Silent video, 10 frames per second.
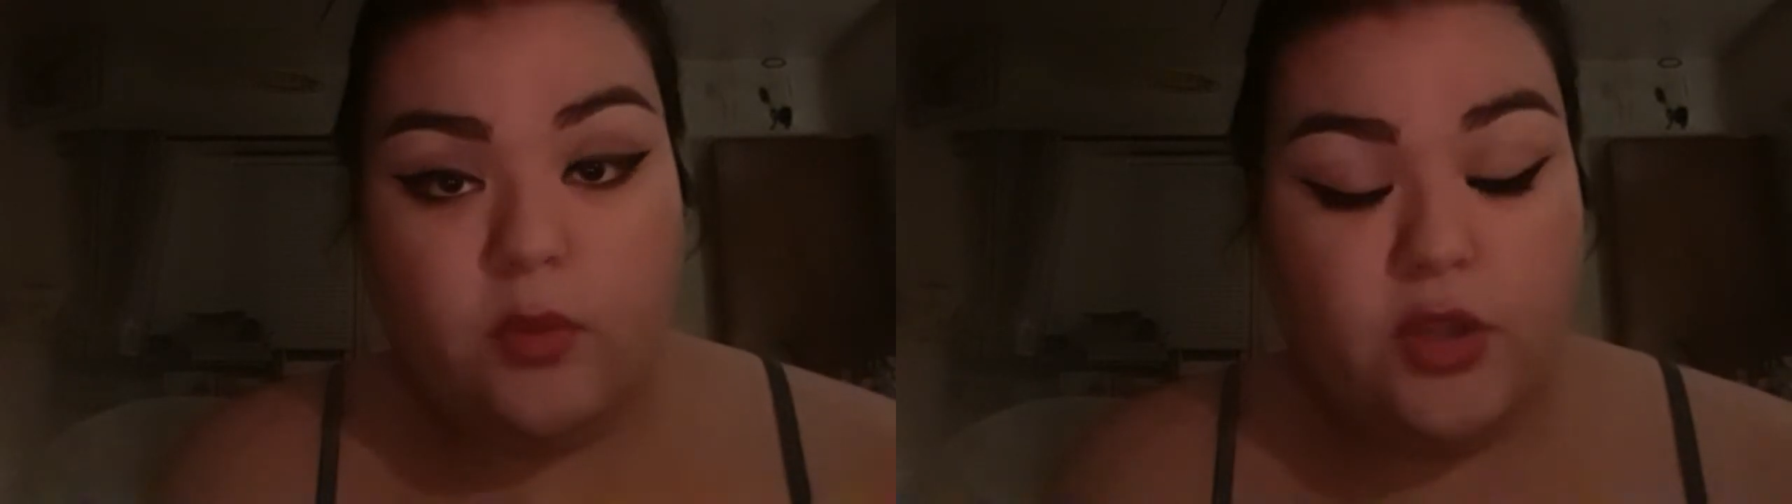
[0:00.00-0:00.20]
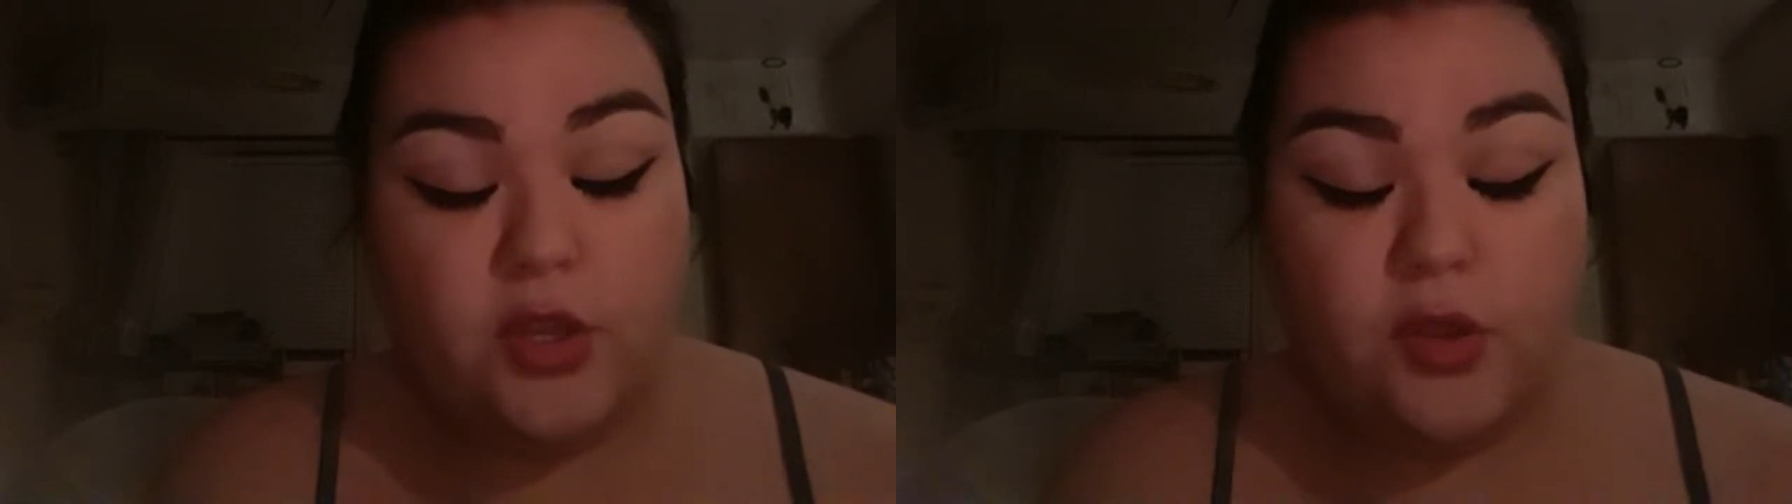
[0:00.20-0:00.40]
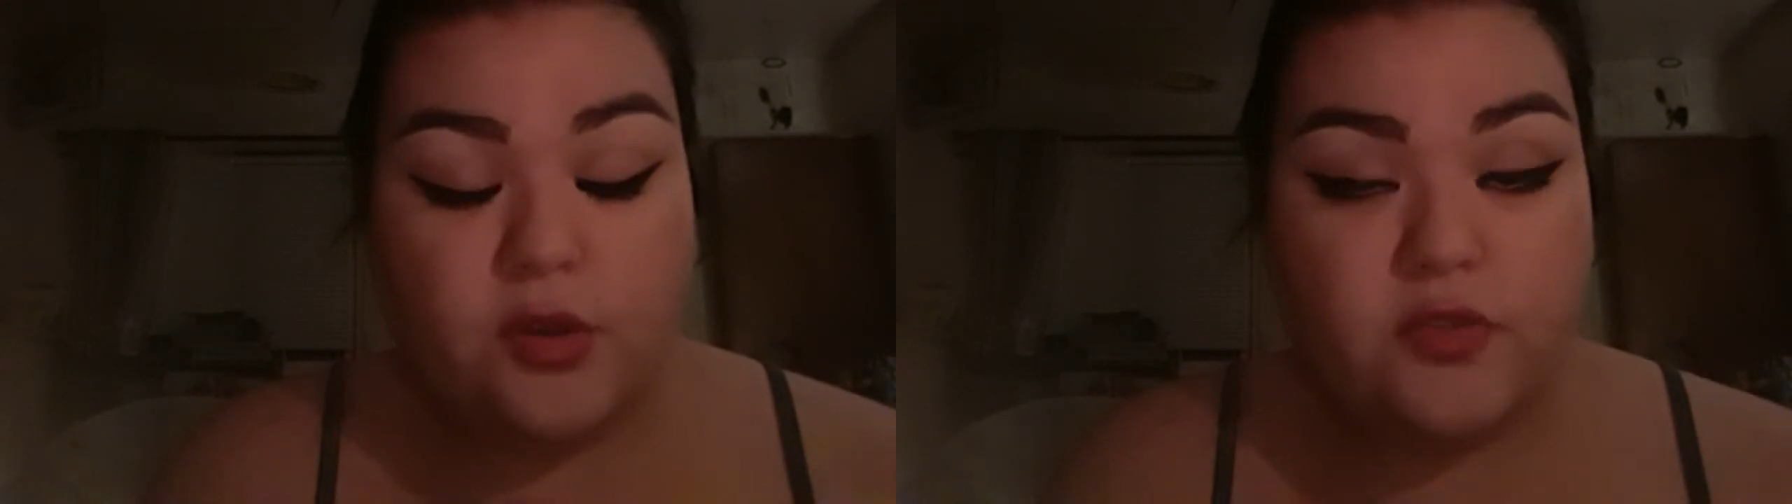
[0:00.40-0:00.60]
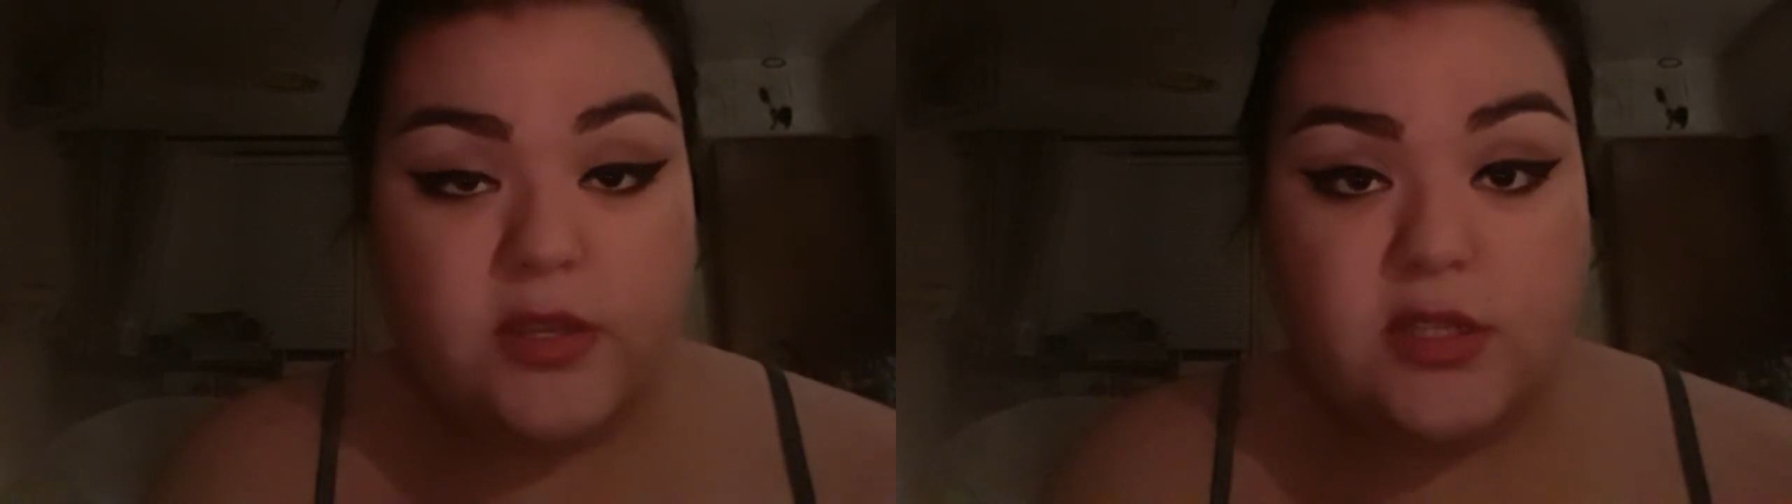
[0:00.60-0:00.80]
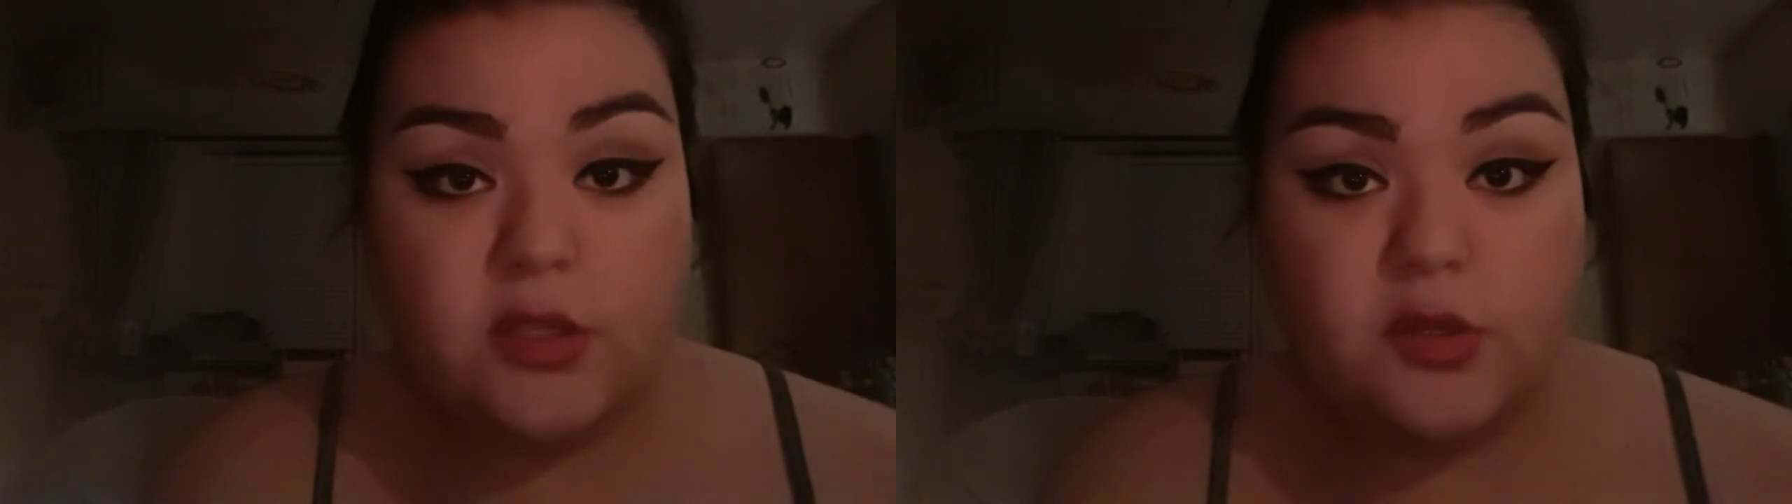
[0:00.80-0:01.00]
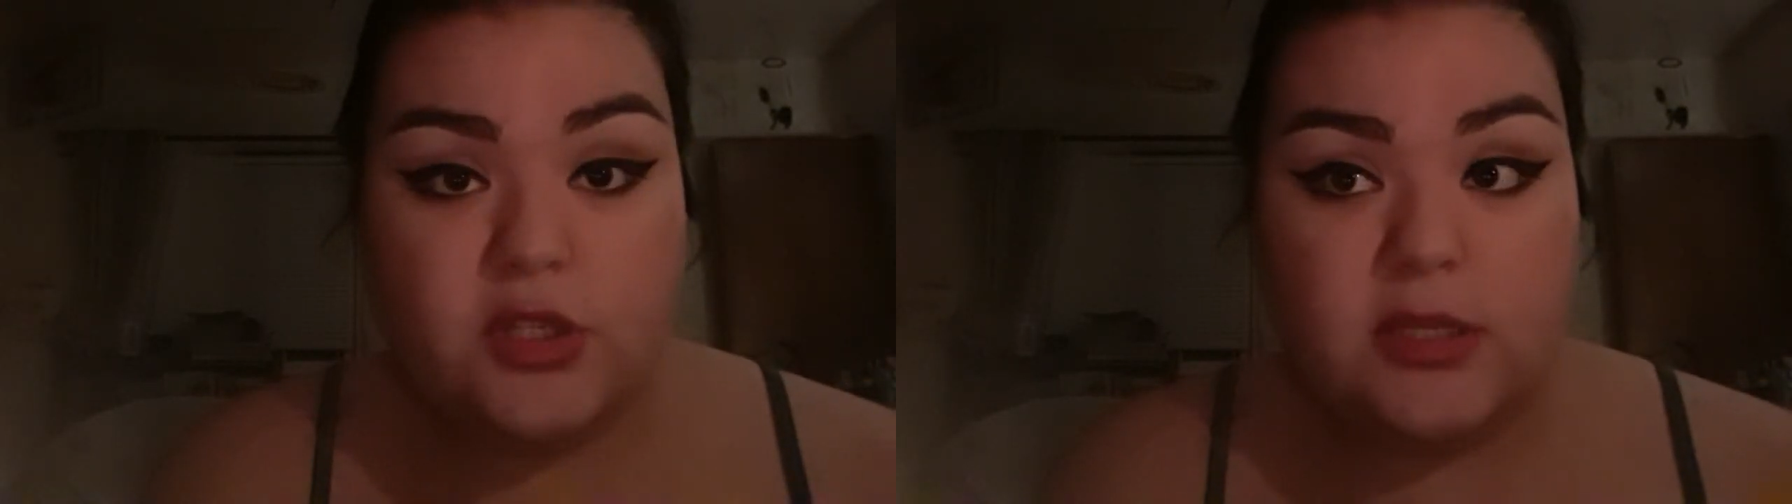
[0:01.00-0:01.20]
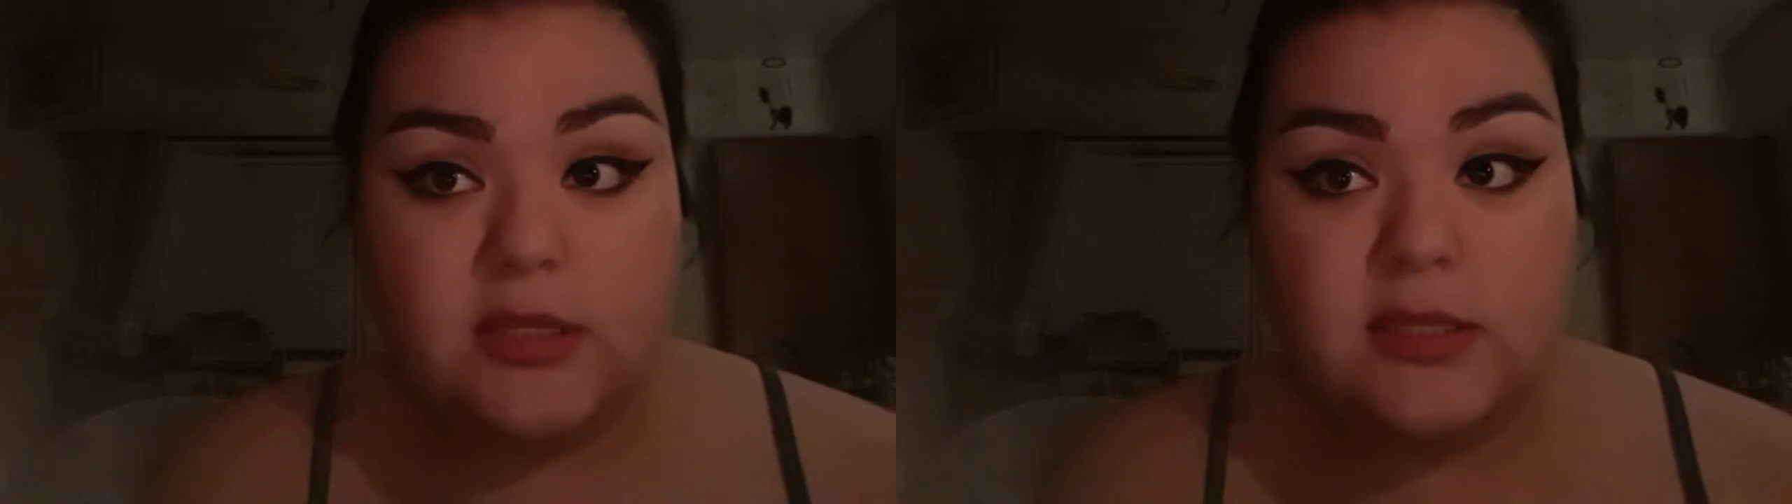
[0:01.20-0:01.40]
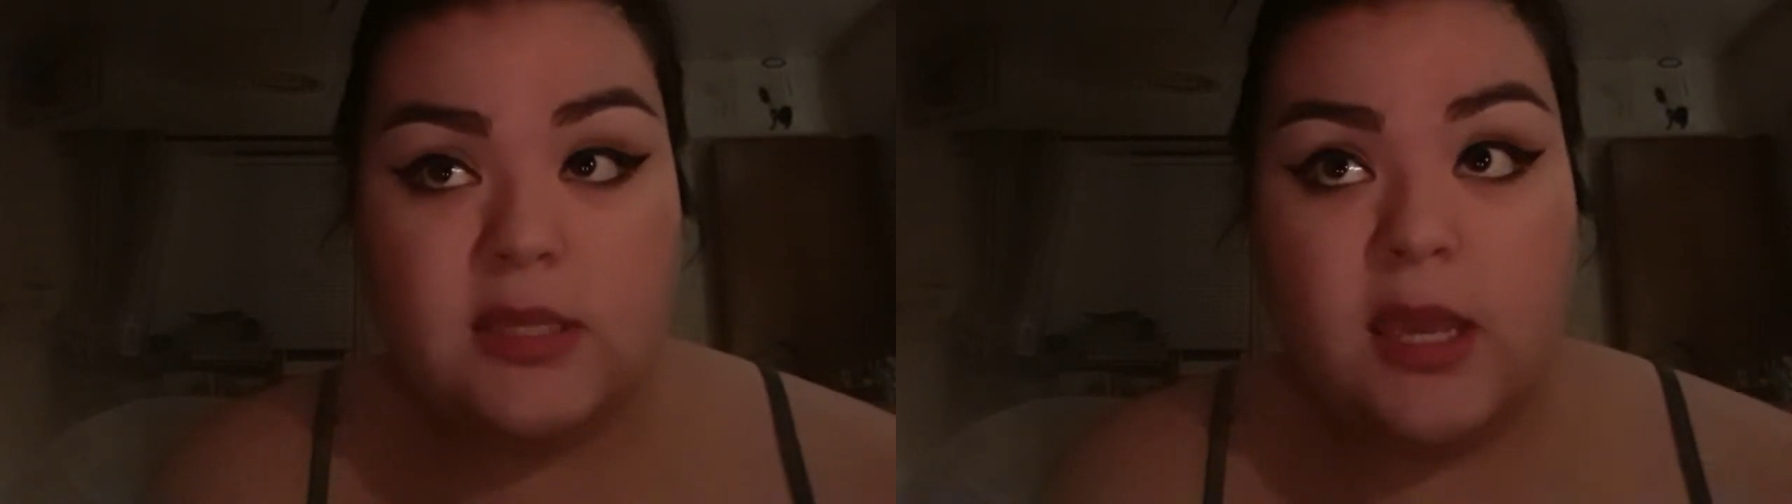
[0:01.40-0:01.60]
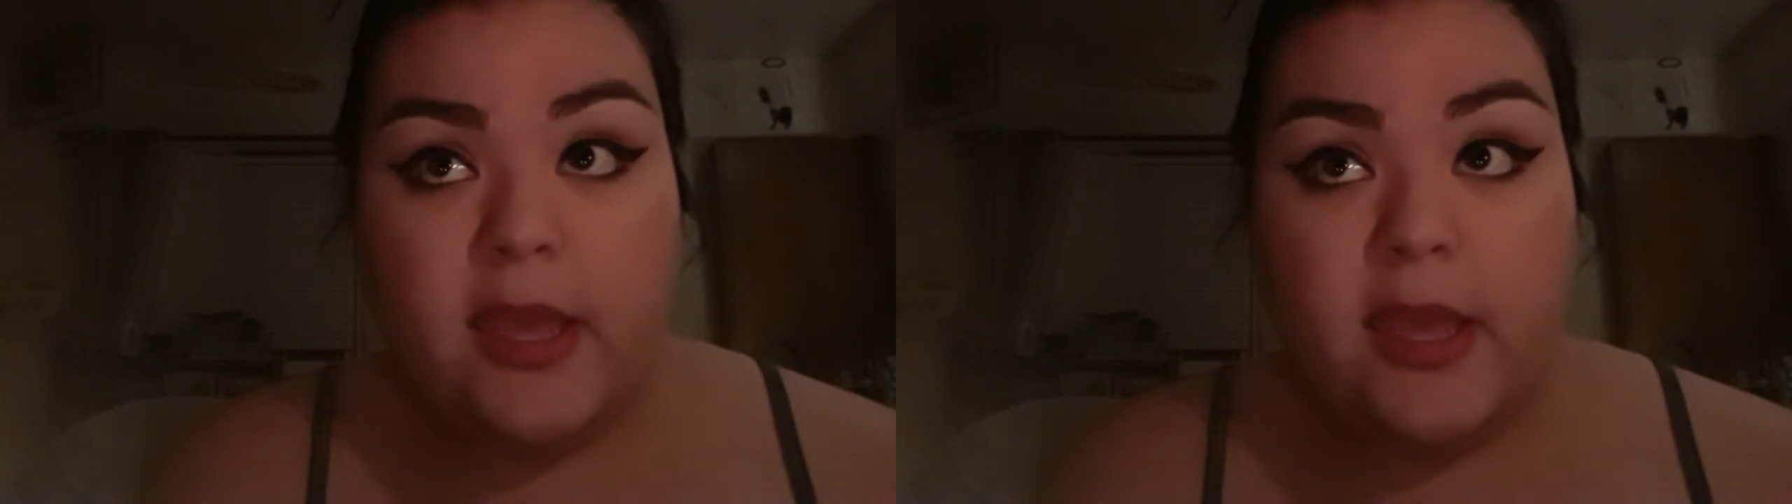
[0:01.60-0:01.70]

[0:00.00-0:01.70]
with New Year's resolutions,